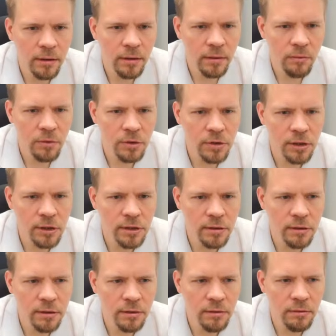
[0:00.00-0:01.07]
Was
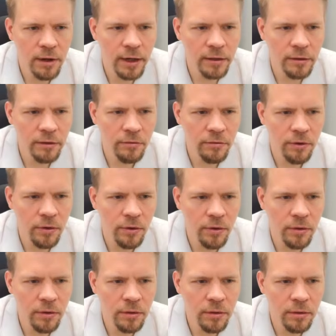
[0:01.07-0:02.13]
this right or
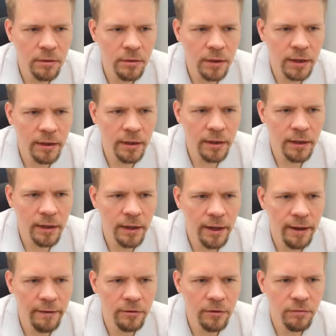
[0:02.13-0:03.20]
wrong? I think I
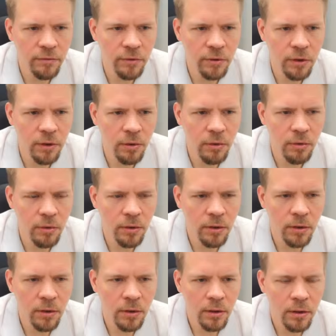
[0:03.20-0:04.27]
have to follow
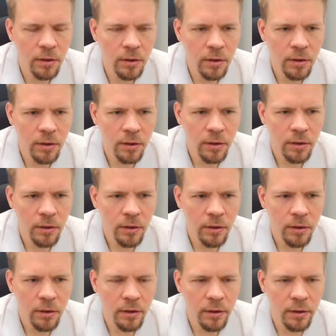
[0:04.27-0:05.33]

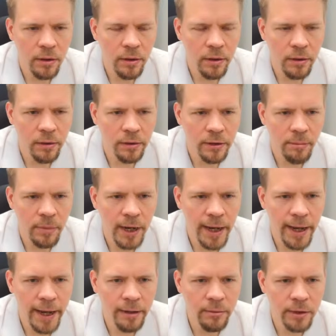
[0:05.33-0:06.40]
the
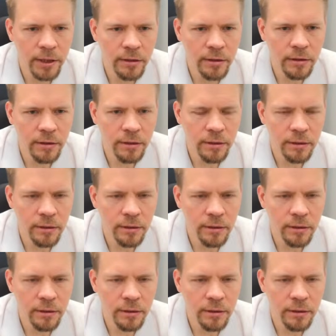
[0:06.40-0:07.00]
plan with